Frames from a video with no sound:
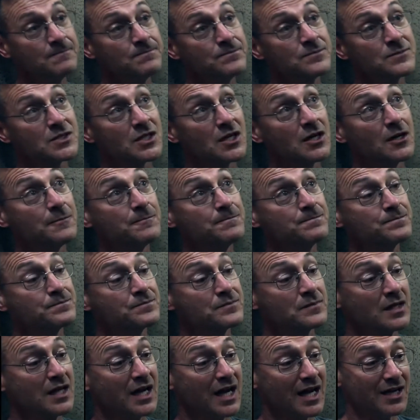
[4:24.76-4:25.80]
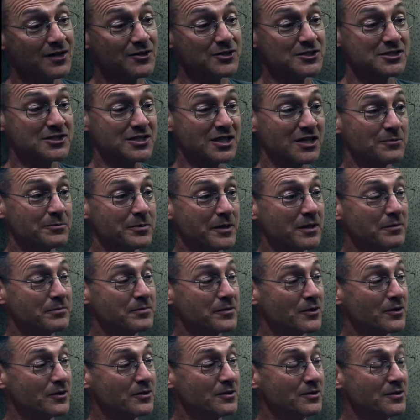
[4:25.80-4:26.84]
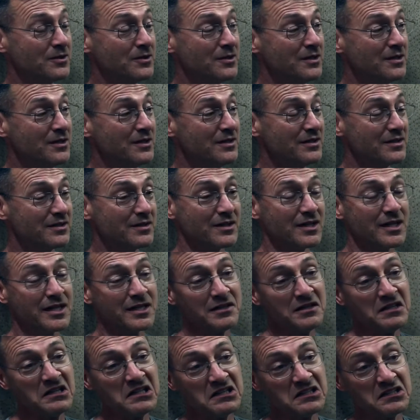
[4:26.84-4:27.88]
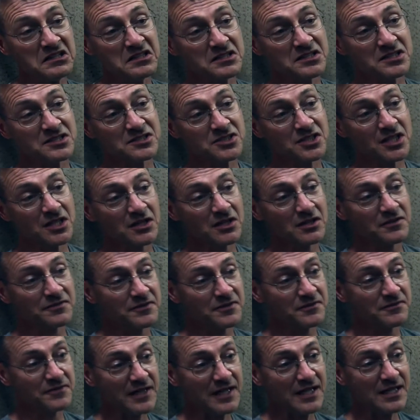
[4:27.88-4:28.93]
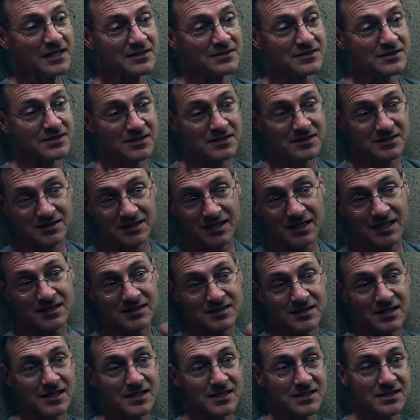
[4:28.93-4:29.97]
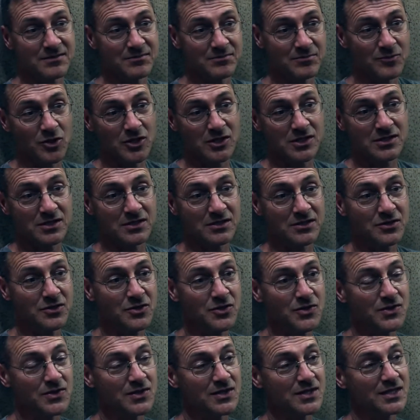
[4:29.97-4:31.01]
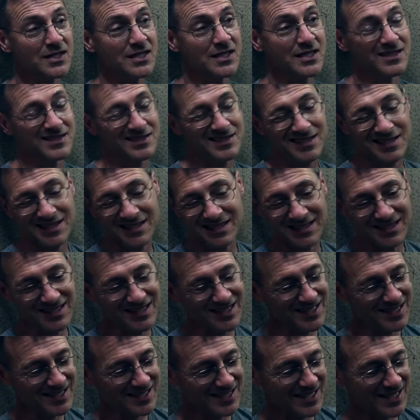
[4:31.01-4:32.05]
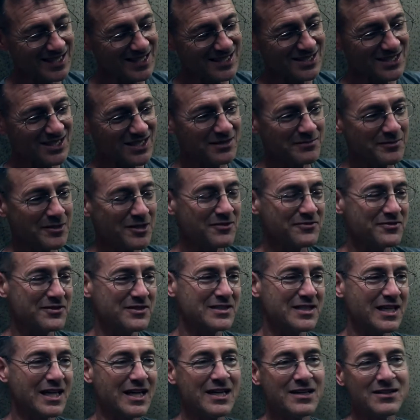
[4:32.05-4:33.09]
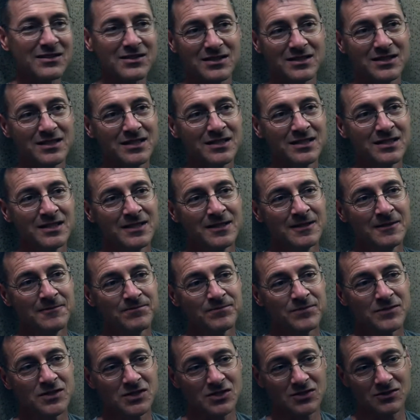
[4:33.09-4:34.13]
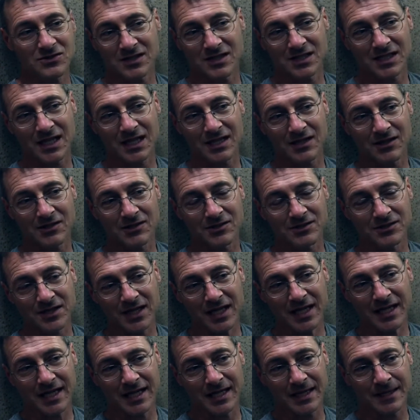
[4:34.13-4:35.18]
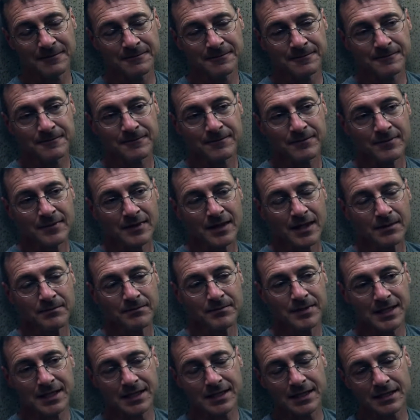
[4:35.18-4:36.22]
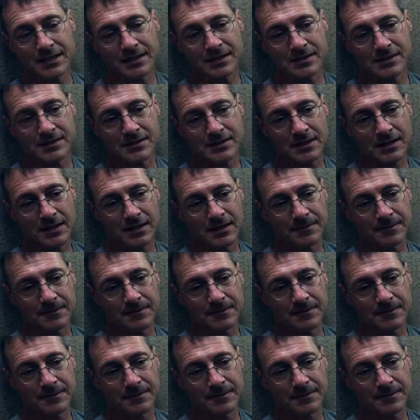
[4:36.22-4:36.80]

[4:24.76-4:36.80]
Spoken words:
So I always tell people, they're like, you just shut off the fans and it stays nice and moist and cool in here. It's like, no, you can't shut them off entirely, certainly not all day, because